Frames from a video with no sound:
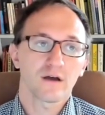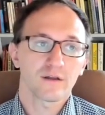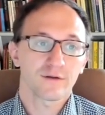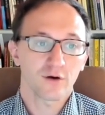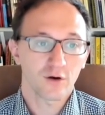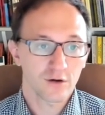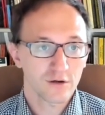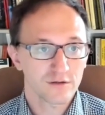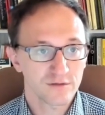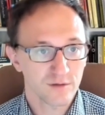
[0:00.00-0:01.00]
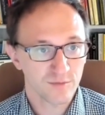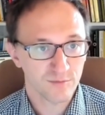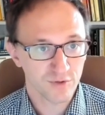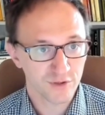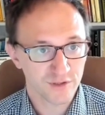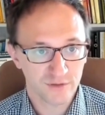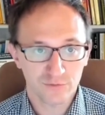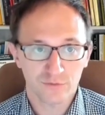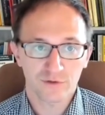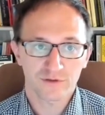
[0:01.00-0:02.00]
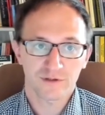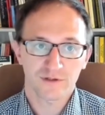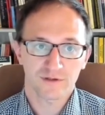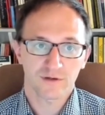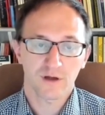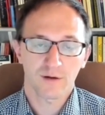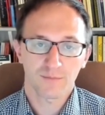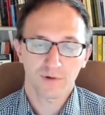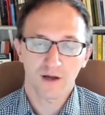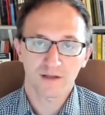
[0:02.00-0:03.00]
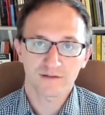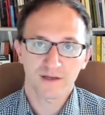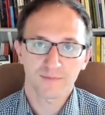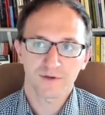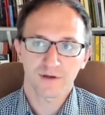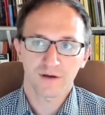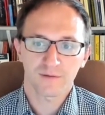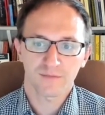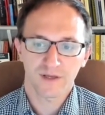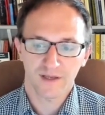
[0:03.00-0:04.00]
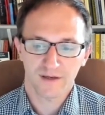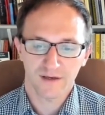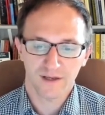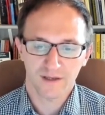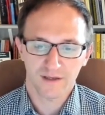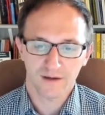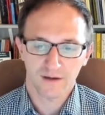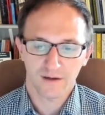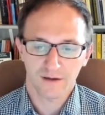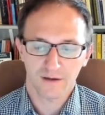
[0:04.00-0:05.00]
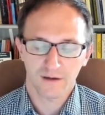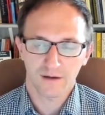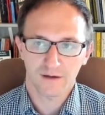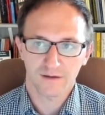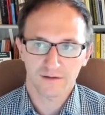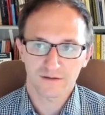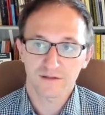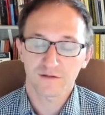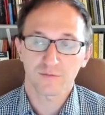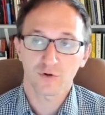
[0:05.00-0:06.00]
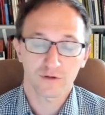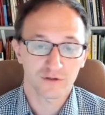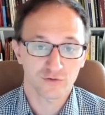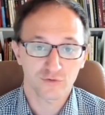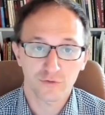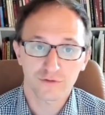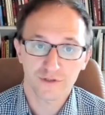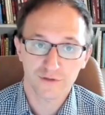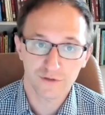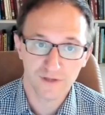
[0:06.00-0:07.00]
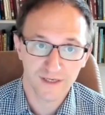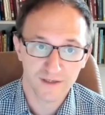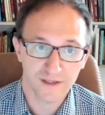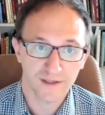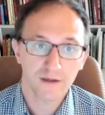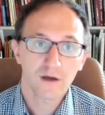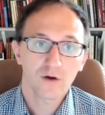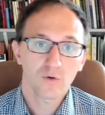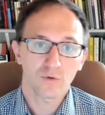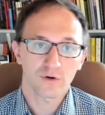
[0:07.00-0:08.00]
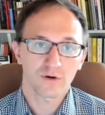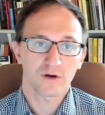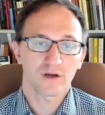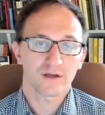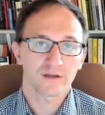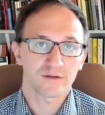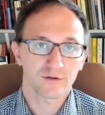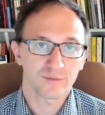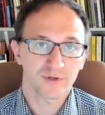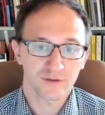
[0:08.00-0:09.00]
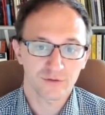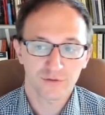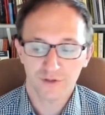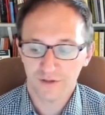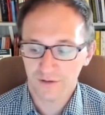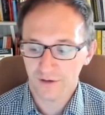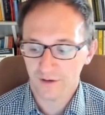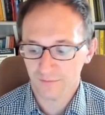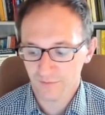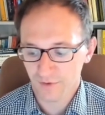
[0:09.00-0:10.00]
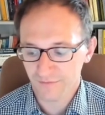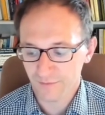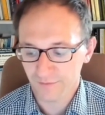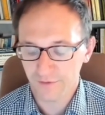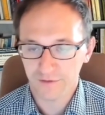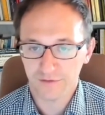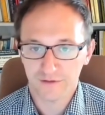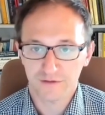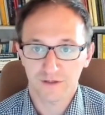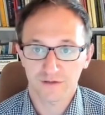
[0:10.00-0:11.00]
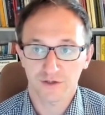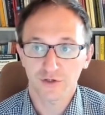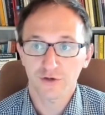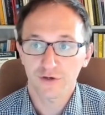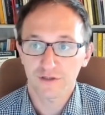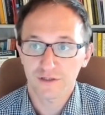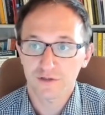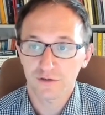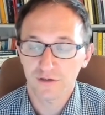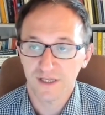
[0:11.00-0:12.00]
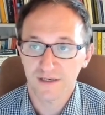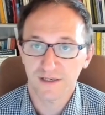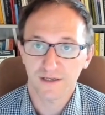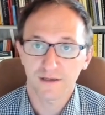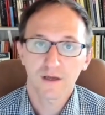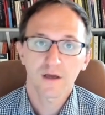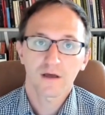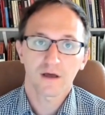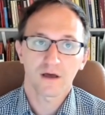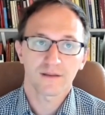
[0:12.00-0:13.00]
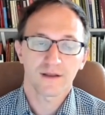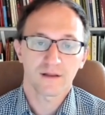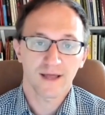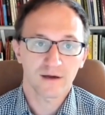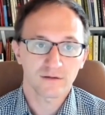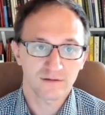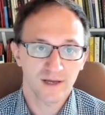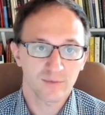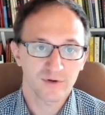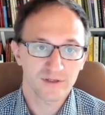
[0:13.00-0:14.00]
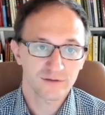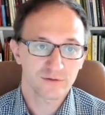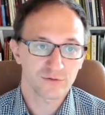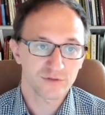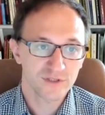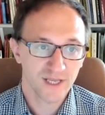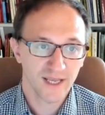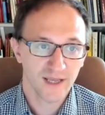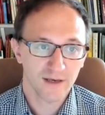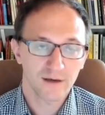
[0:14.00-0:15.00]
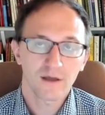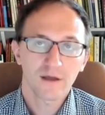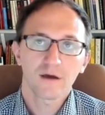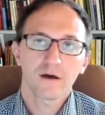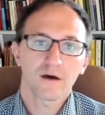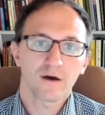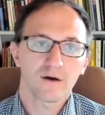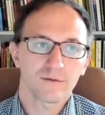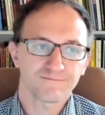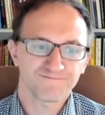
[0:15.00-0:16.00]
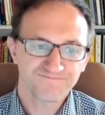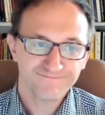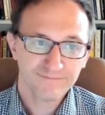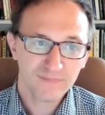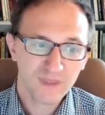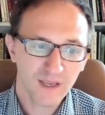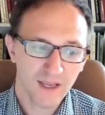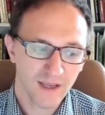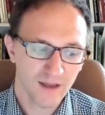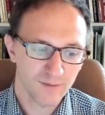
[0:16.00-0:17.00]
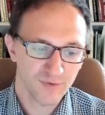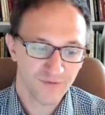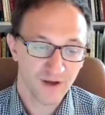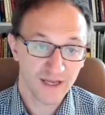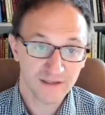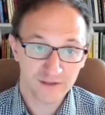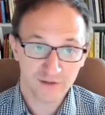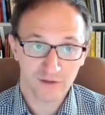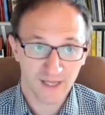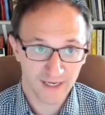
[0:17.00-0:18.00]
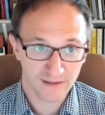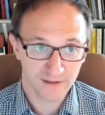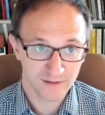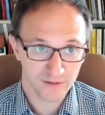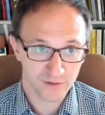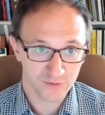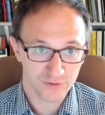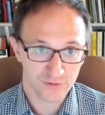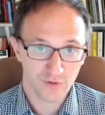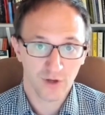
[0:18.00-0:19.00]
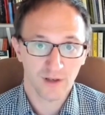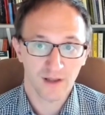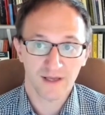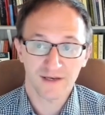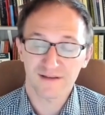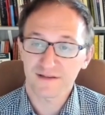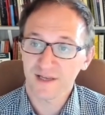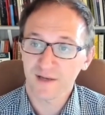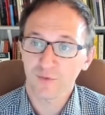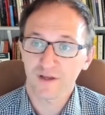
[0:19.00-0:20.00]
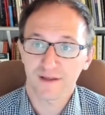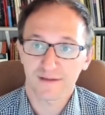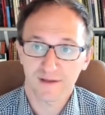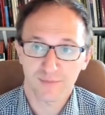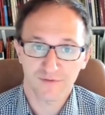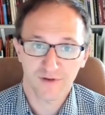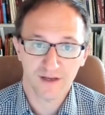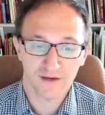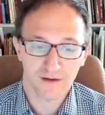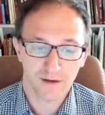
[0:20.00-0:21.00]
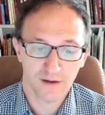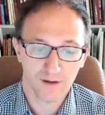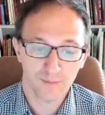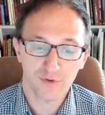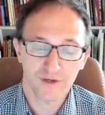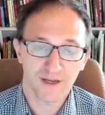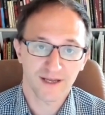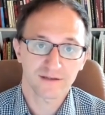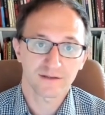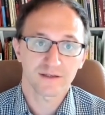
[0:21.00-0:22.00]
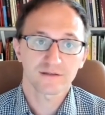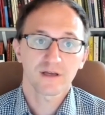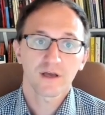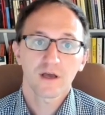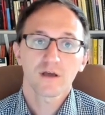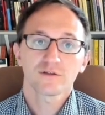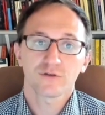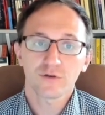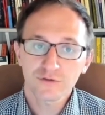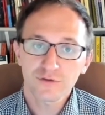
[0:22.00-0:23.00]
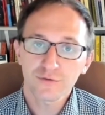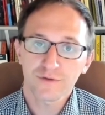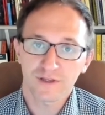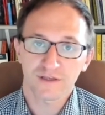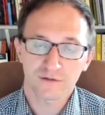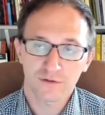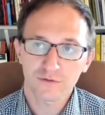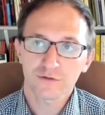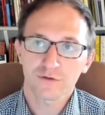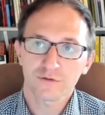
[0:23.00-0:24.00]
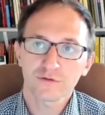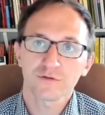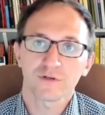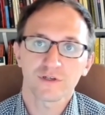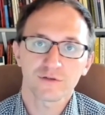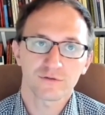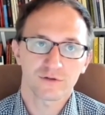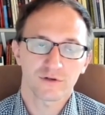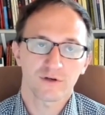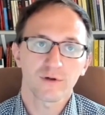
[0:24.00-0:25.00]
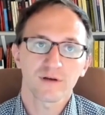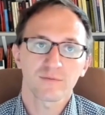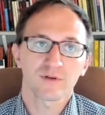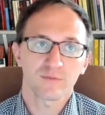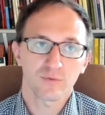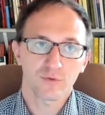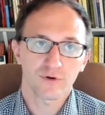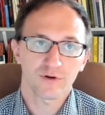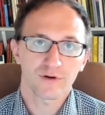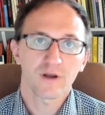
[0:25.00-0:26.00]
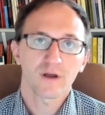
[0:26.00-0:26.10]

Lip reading: There are some emerging tools. There's a concept and a system called controlled digital lending, or in the European Union, often referred to as secured digital lending, that allows libraries to scan and provide digital access to users online in the same way that they provide print access. So those two things, those two issues are incredibly important